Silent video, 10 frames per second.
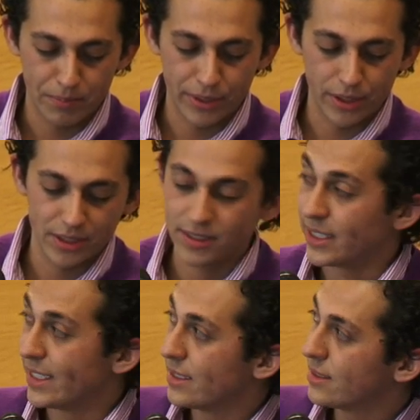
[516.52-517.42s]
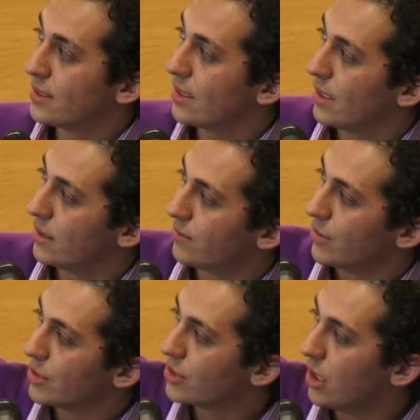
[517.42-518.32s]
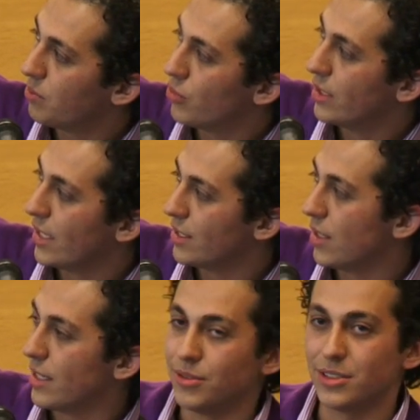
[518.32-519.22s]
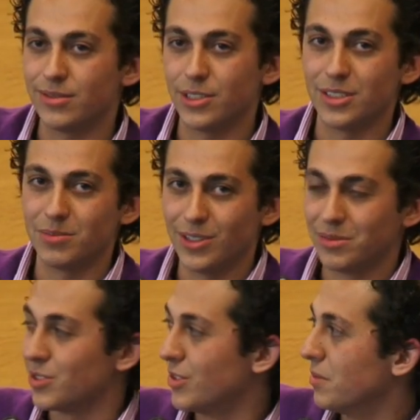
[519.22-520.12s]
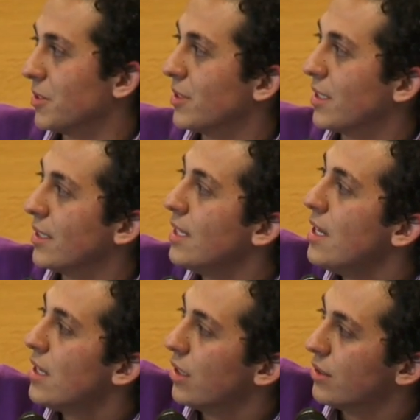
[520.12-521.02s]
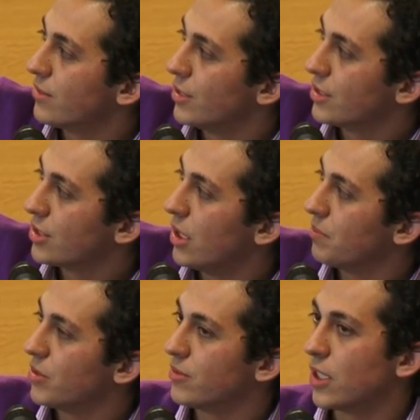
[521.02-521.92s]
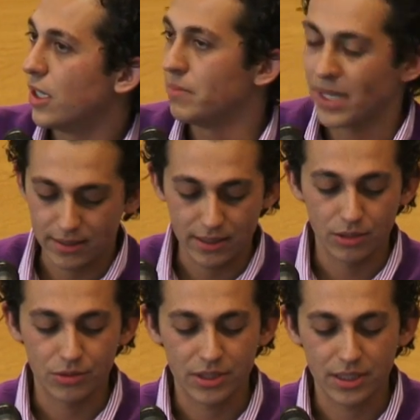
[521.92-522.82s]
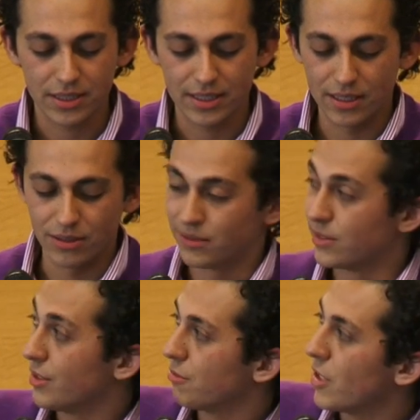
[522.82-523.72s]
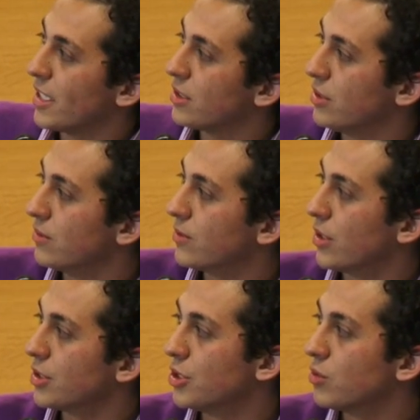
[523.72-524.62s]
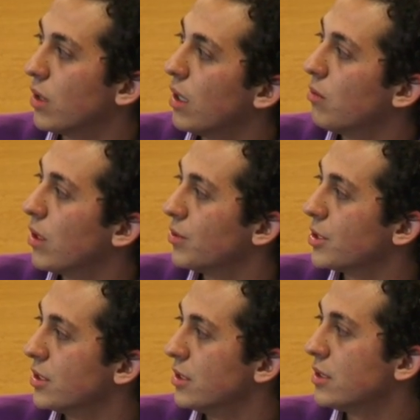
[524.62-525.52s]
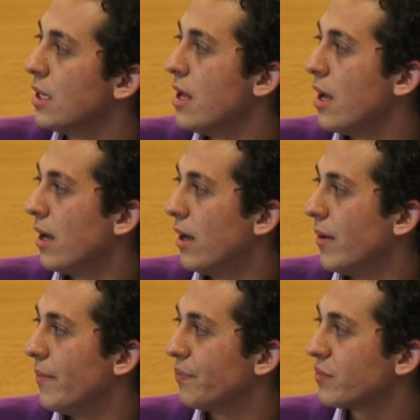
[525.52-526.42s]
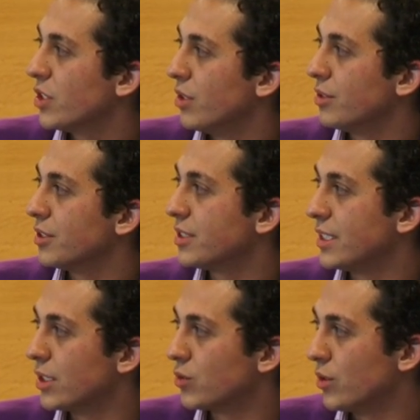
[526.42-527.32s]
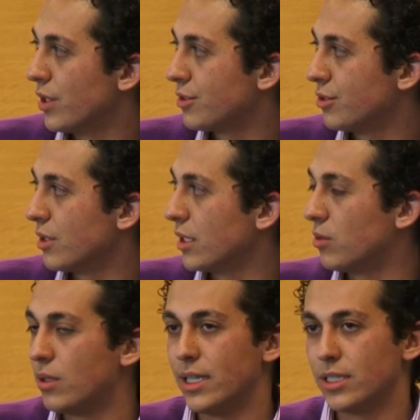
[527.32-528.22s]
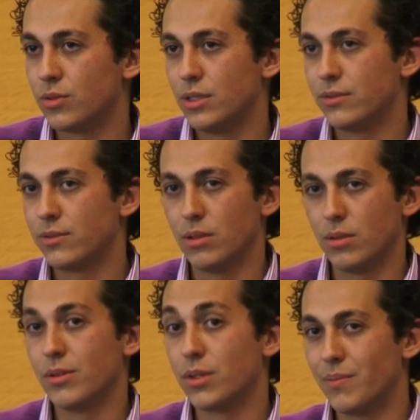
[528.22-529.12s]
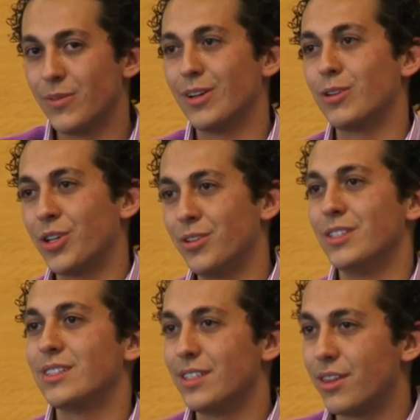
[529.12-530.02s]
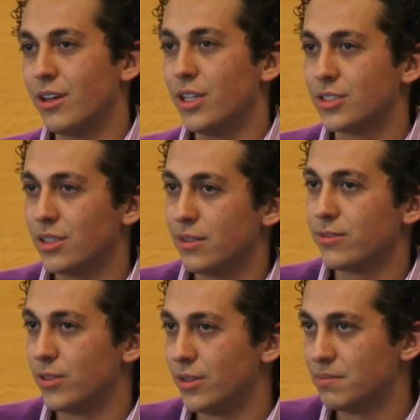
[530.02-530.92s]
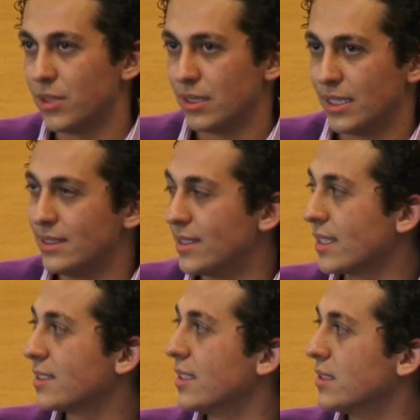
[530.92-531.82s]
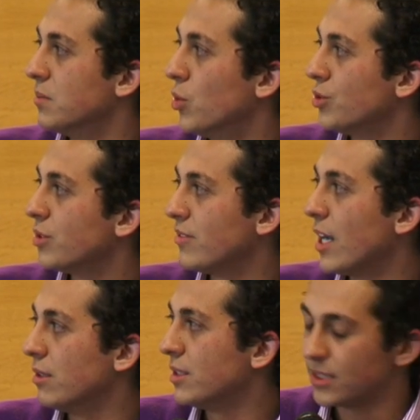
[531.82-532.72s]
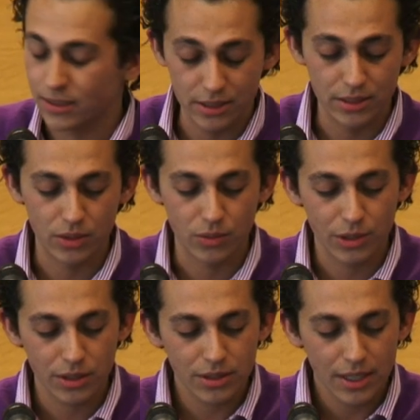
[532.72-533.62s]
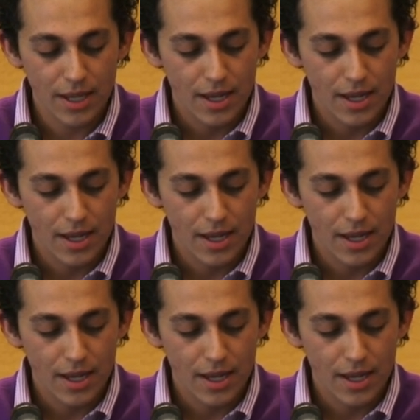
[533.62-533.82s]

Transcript: per state. At the very top one, I know it's very small, I'm sorry about that. On the very top, you've got Mexico City, and on the very right, you've got Chihuahua, which is the state with Ciudad Juarez, one of the currently thought of or indexed as the most violent city in the world.